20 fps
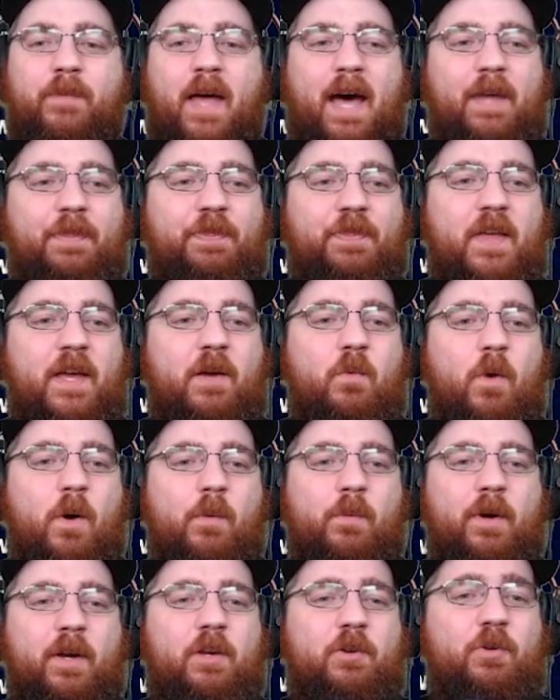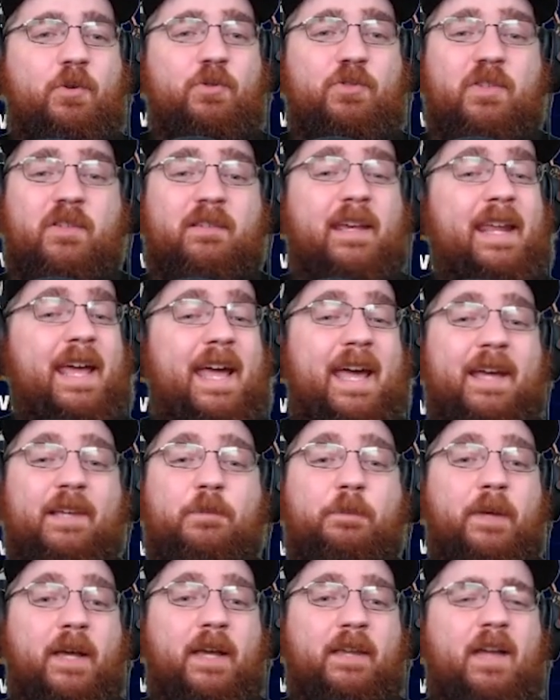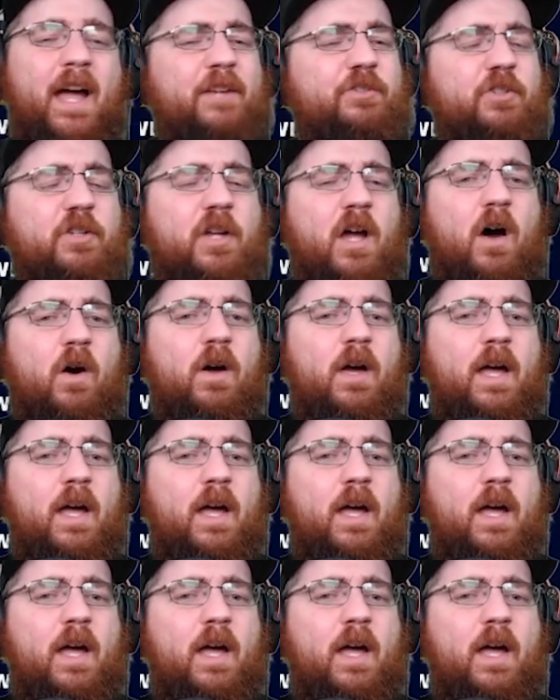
I think what we're going to do is just let Hayes play. Actually, no.